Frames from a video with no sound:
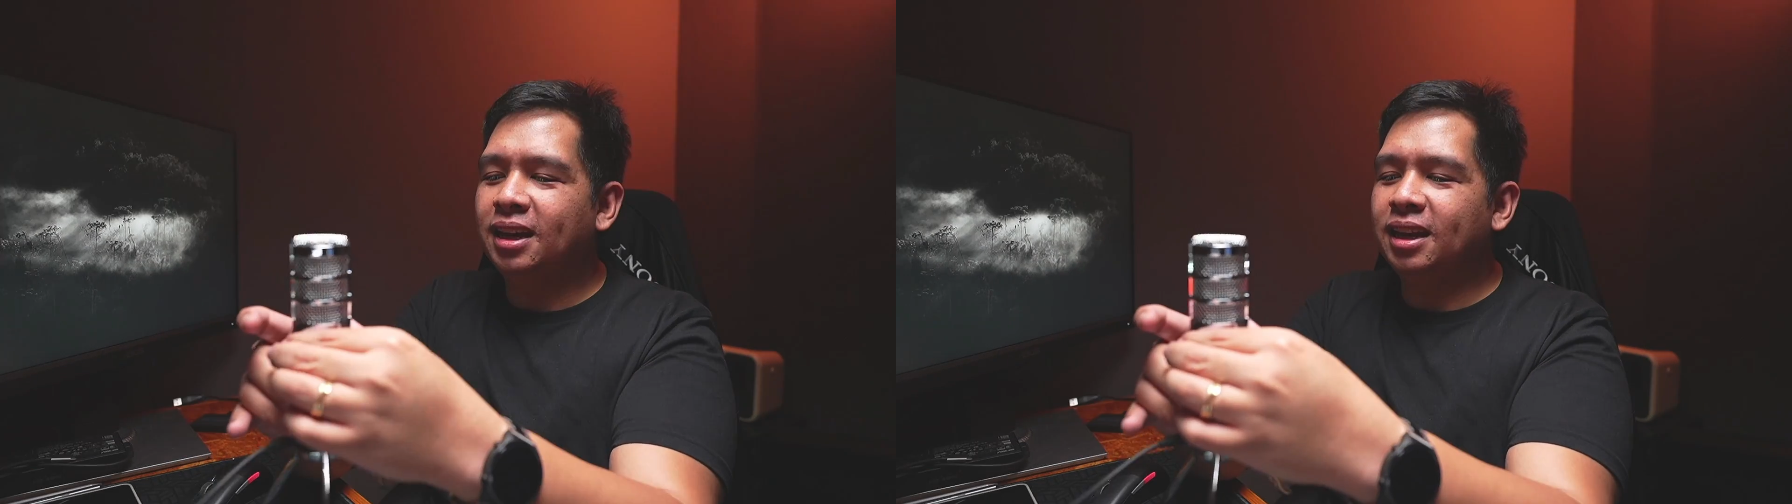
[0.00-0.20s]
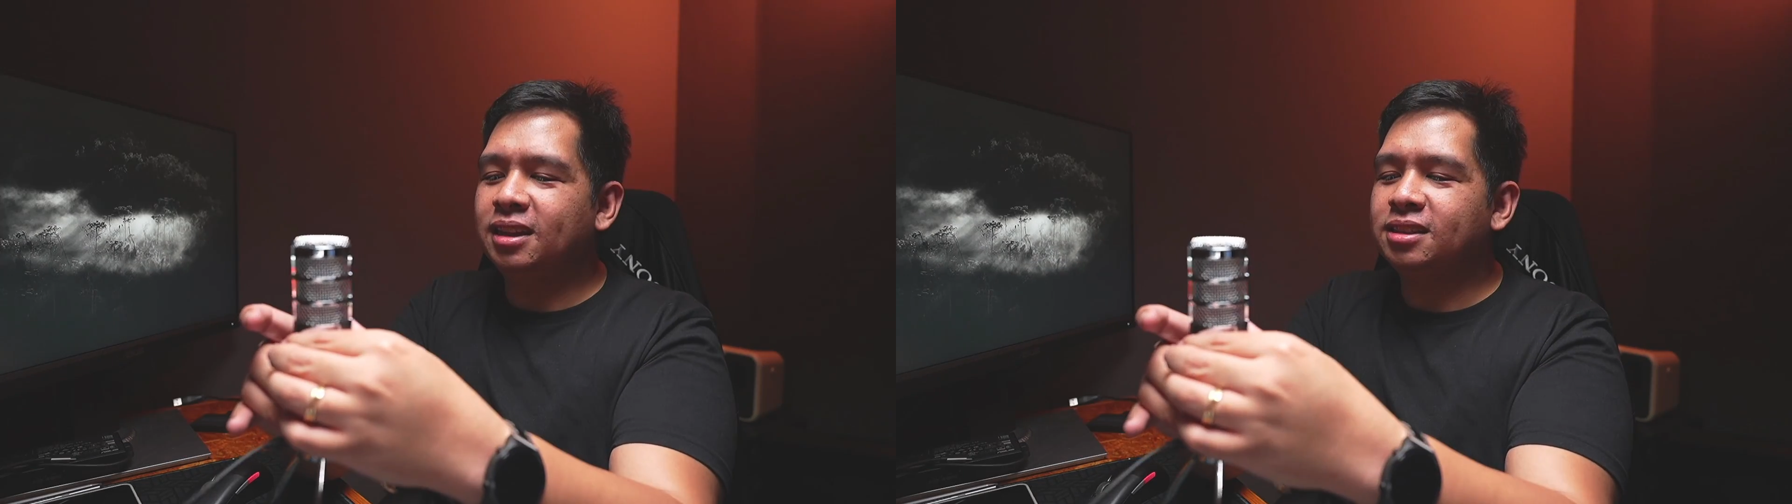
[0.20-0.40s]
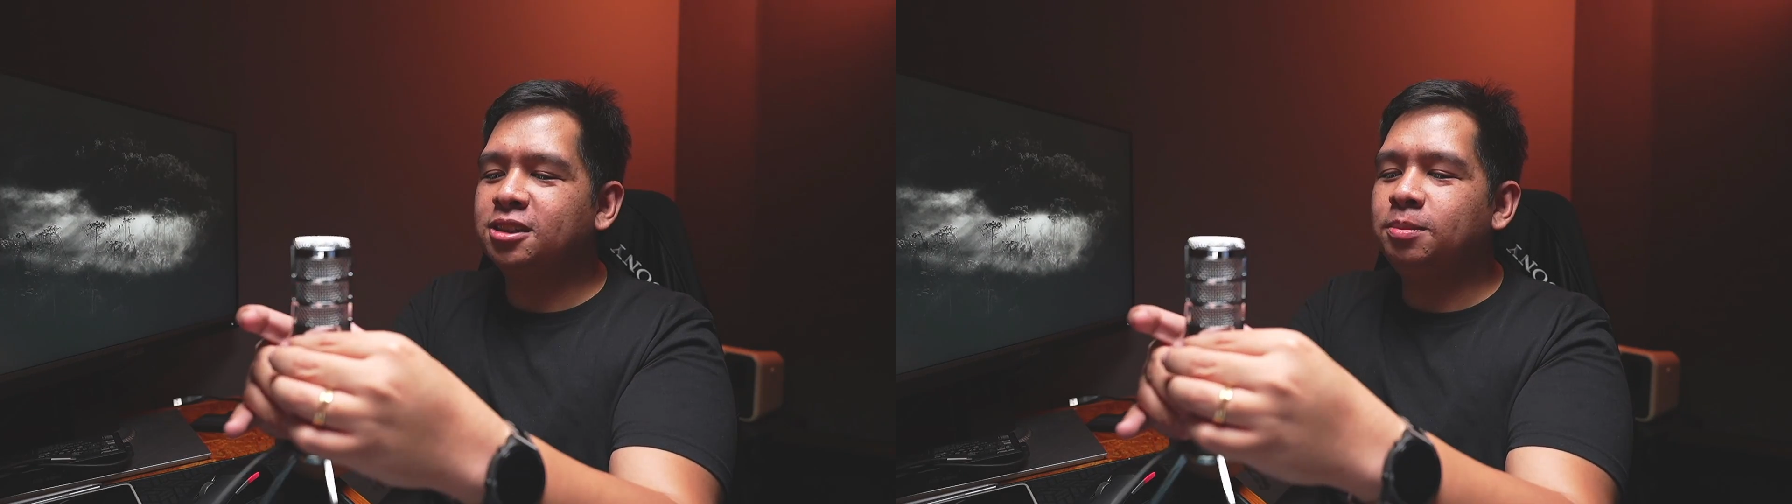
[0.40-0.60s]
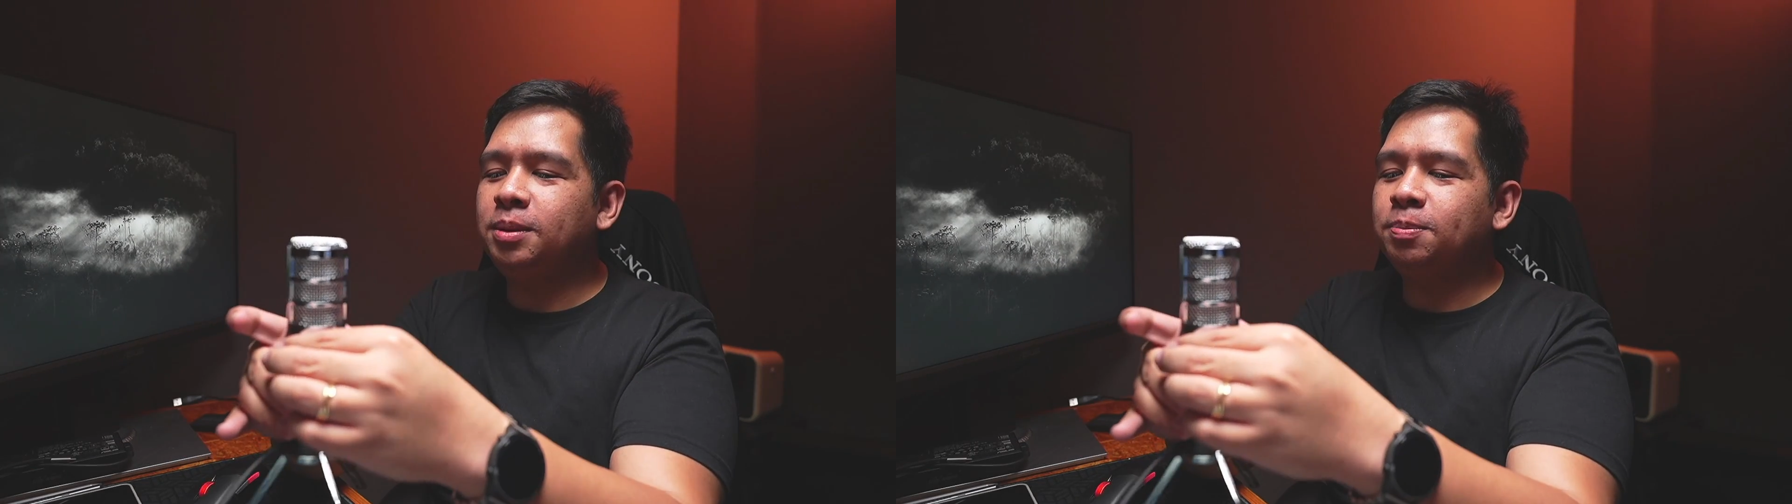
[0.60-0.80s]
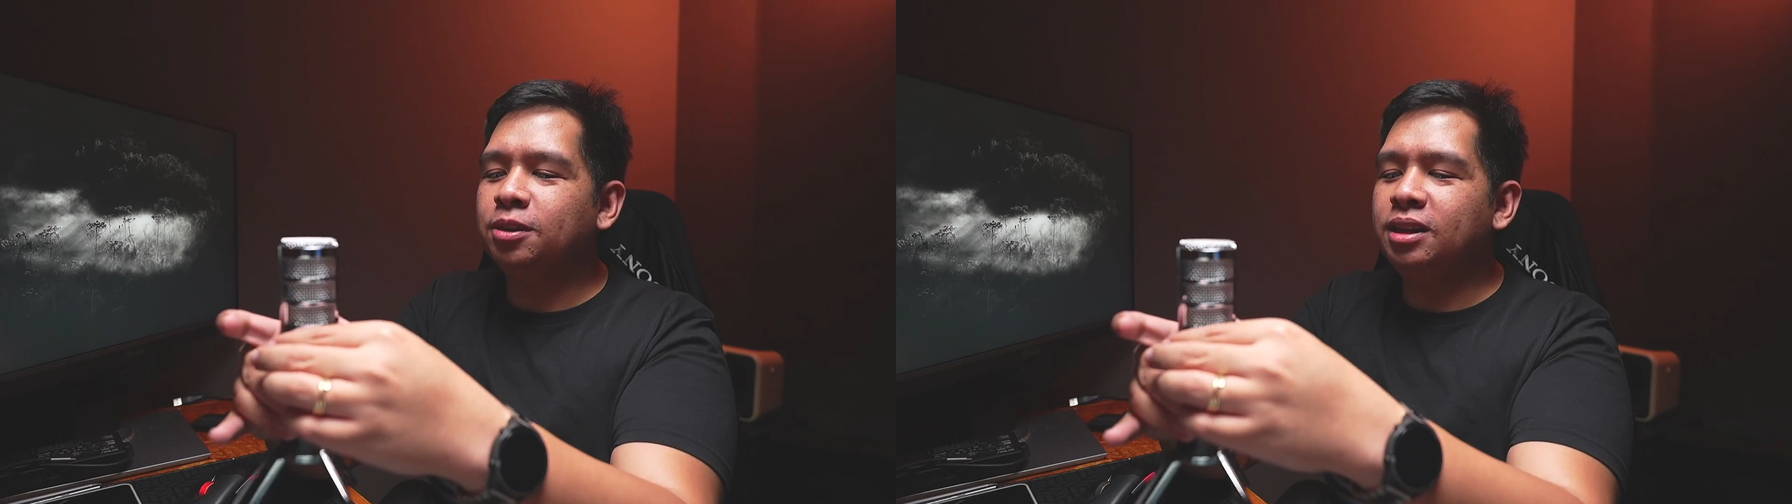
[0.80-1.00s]
And it should be
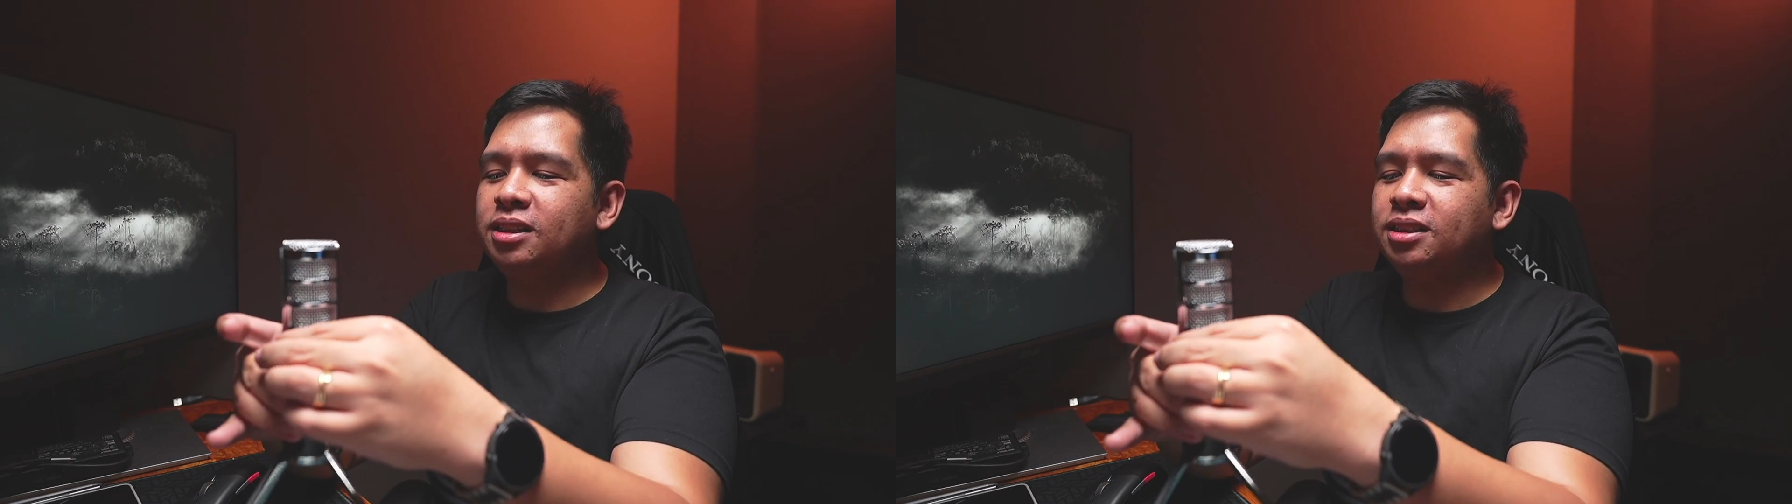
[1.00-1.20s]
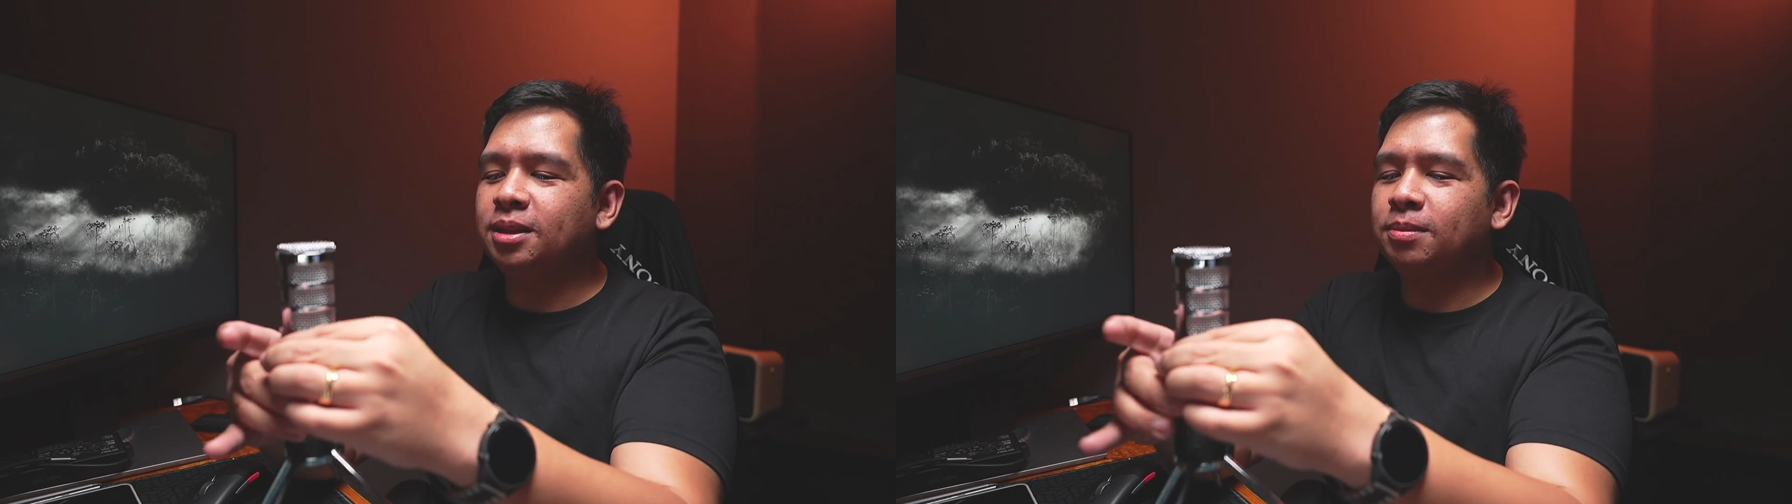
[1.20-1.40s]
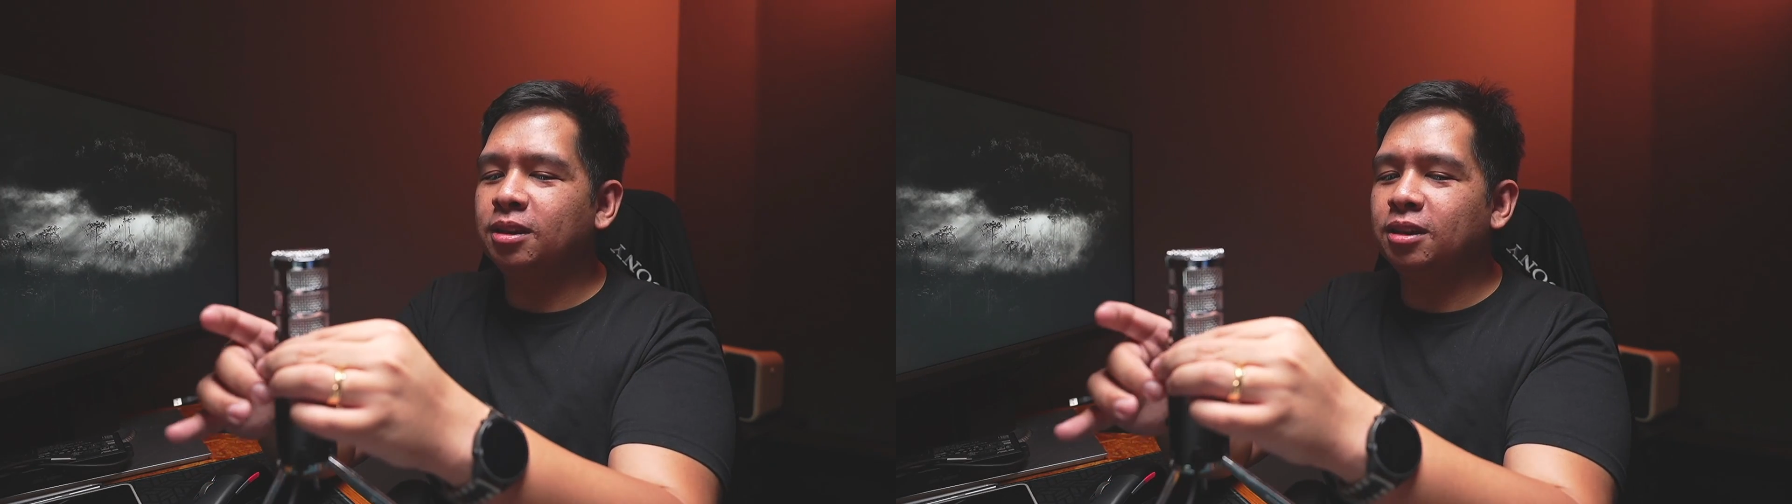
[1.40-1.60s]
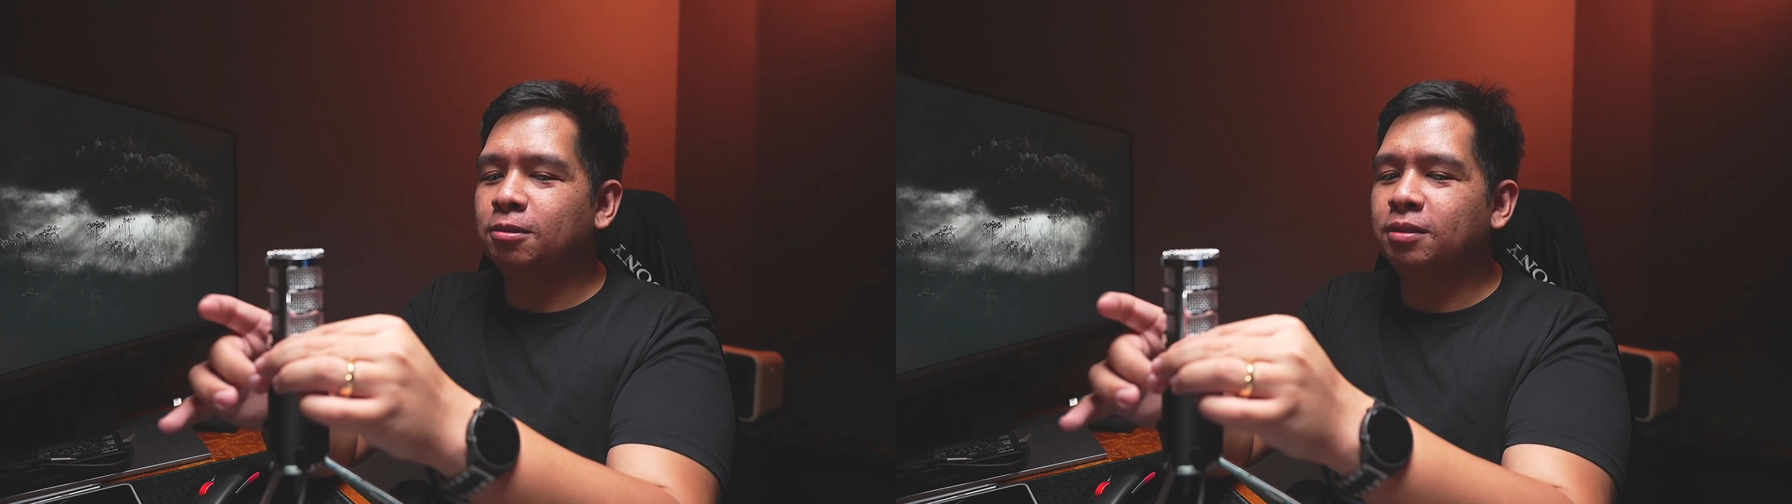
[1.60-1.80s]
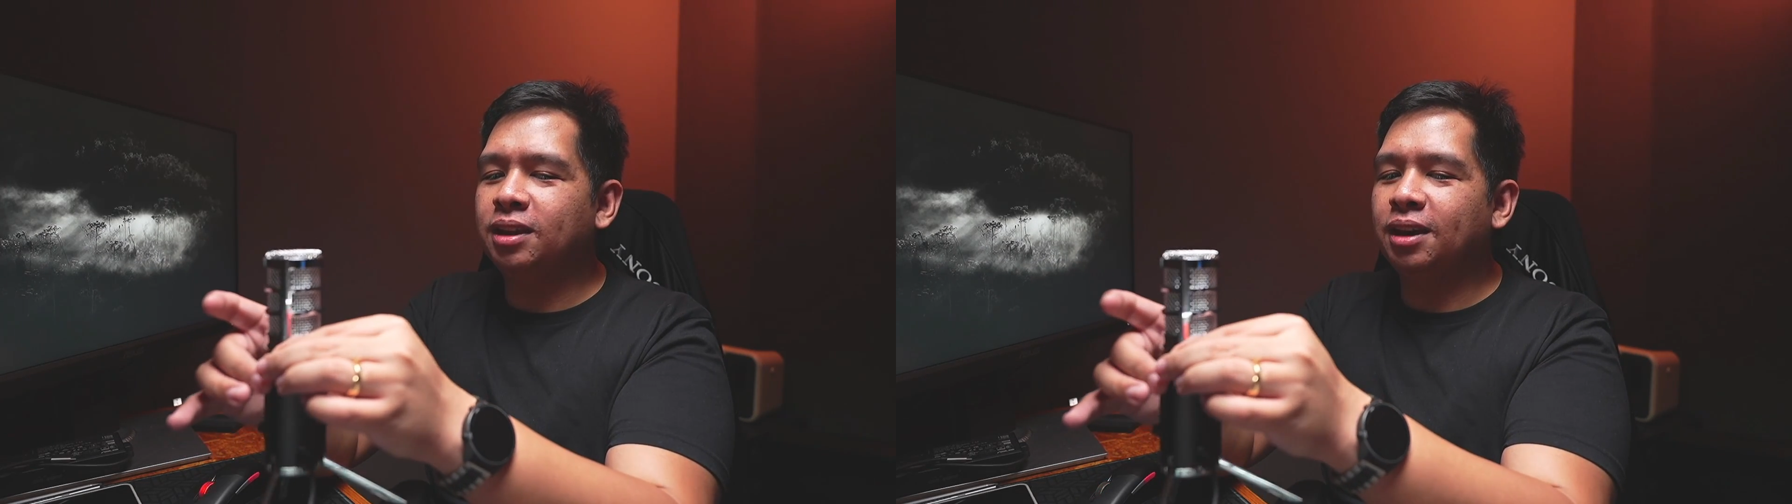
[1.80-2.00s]
pretty similar with